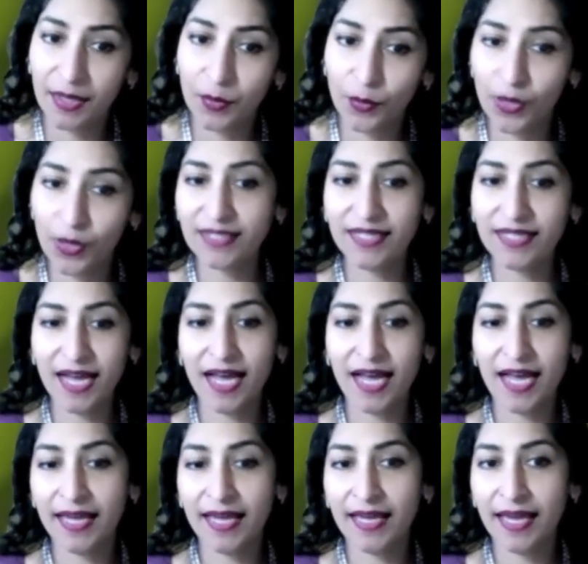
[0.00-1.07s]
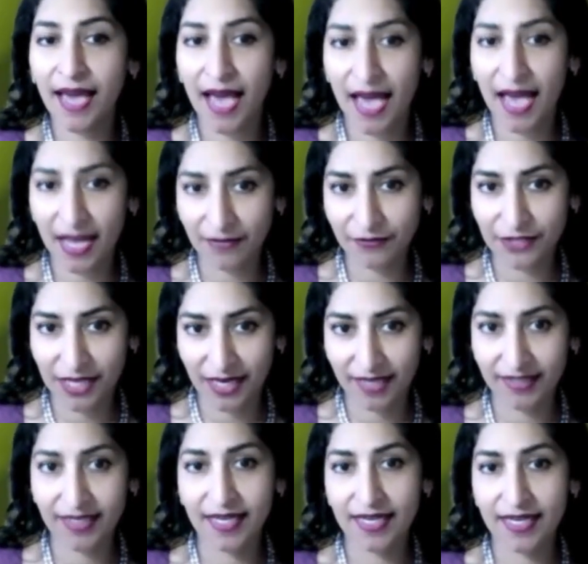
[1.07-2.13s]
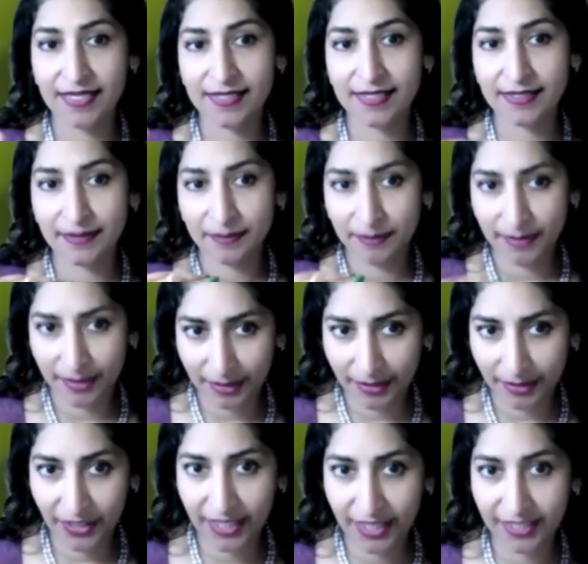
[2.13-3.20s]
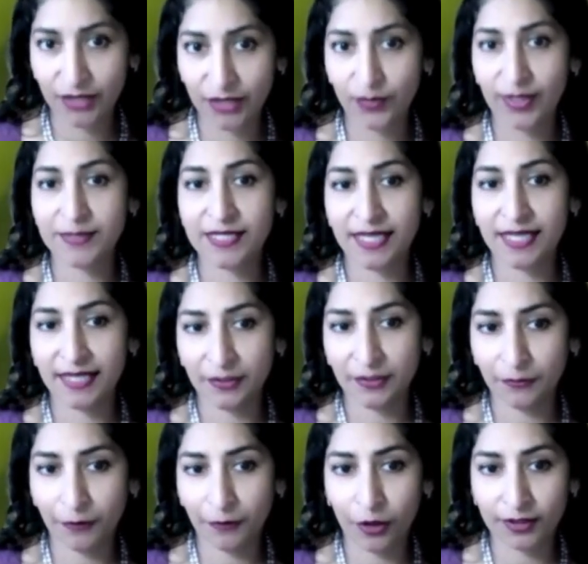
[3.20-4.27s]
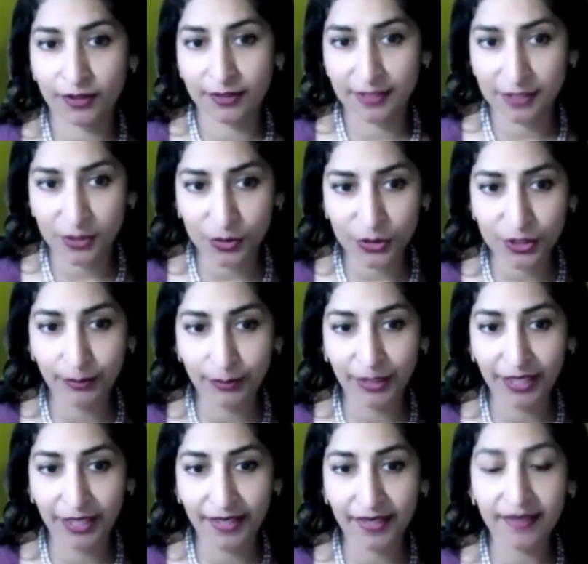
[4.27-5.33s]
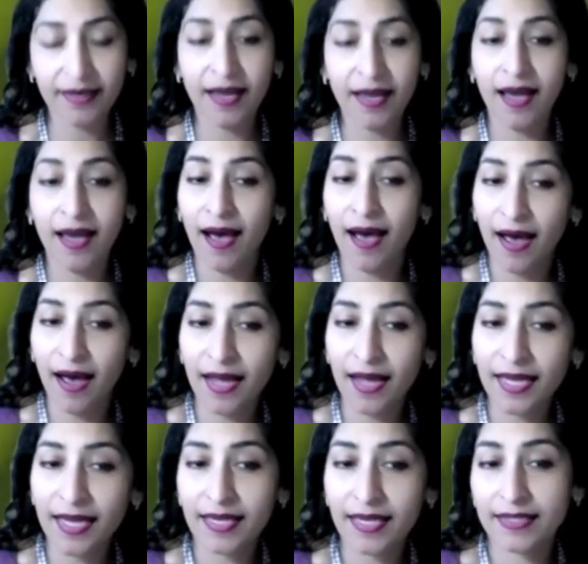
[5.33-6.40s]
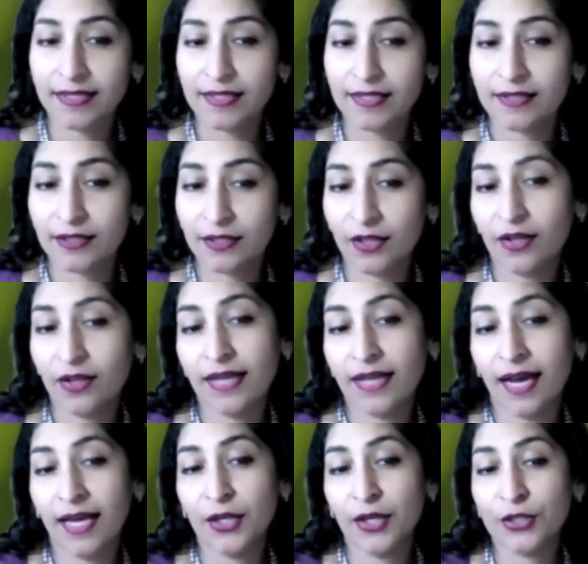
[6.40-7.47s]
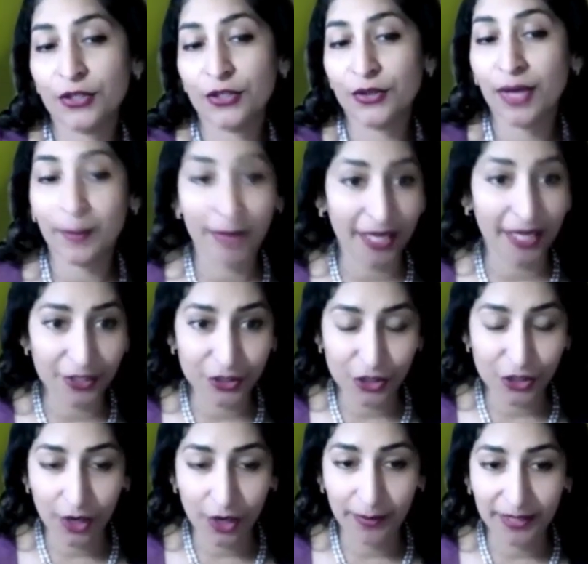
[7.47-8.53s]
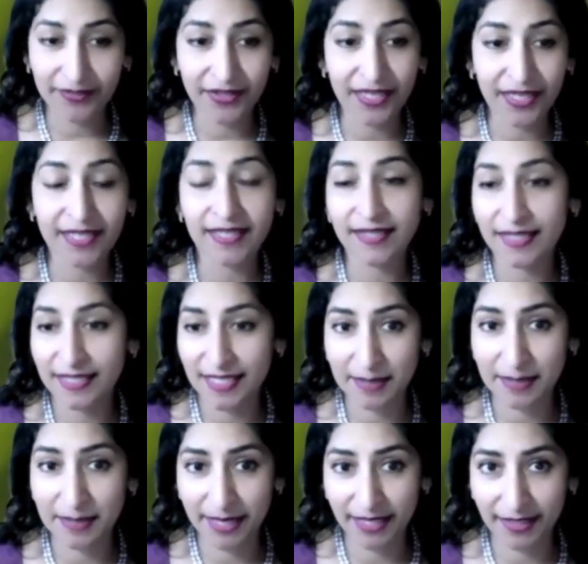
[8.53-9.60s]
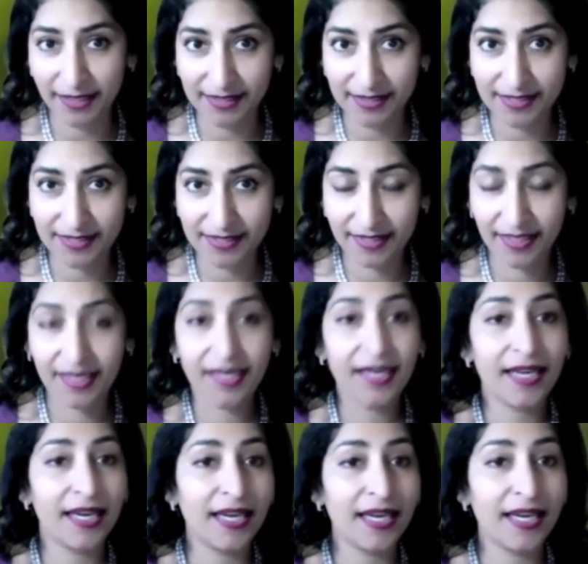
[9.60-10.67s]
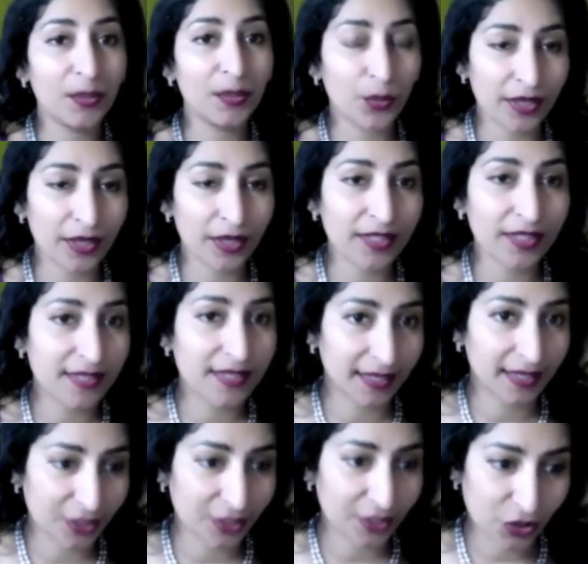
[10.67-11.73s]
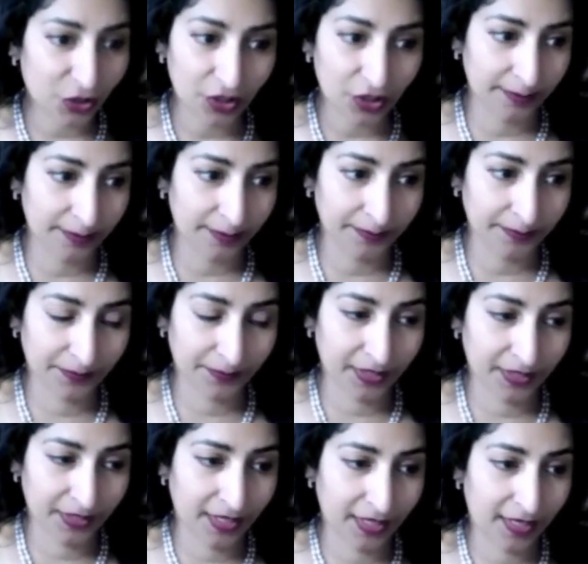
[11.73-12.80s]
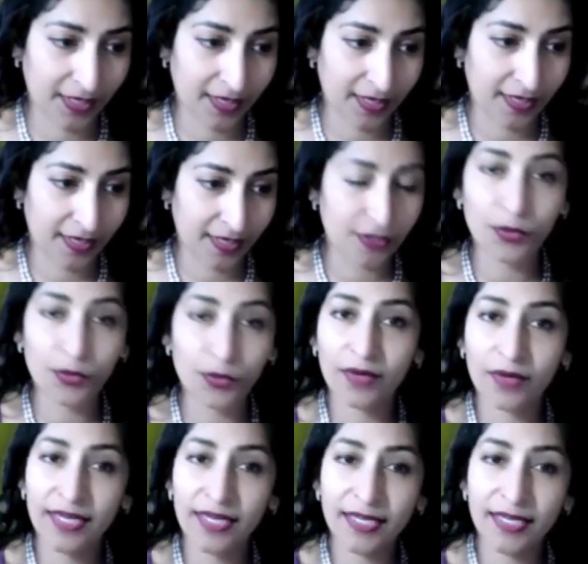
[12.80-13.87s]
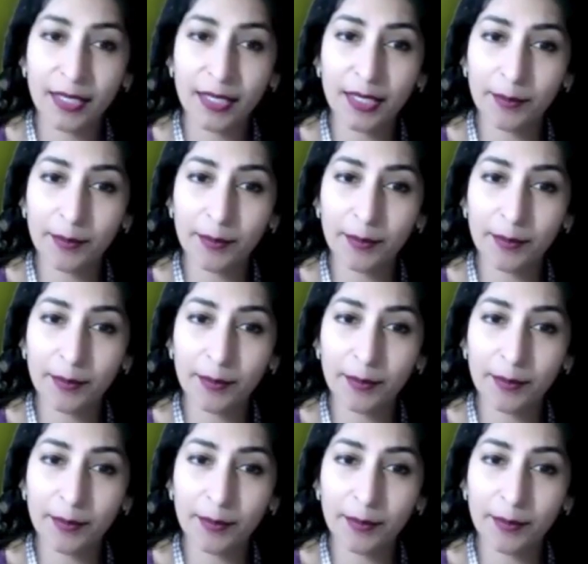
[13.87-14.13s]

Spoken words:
One thing I have done is creating the website, the blog, the social media. I thought I could do a better job at creating that email list. It works like a charm. So creating